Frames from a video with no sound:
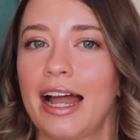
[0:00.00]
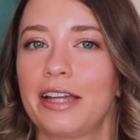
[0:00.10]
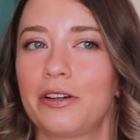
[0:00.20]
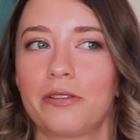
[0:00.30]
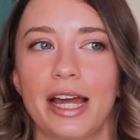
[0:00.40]

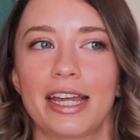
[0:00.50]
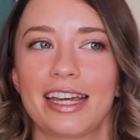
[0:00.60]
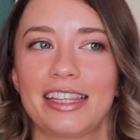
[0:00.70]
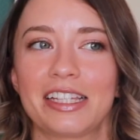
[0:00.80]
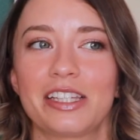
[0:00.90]
I don't like
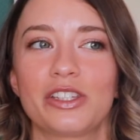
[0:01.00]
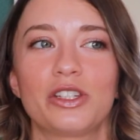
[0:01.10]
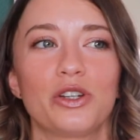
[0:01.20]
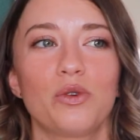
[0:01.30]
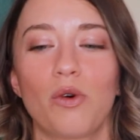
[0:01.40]
it. This is
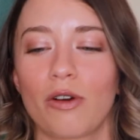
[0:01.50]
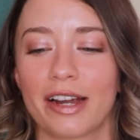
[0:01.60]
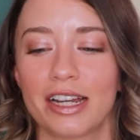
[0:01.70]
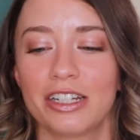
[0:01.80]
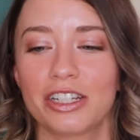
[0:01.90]
too
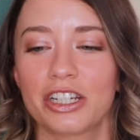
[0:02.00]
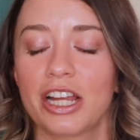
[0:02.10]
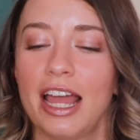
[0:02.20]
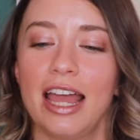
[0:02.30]
orange.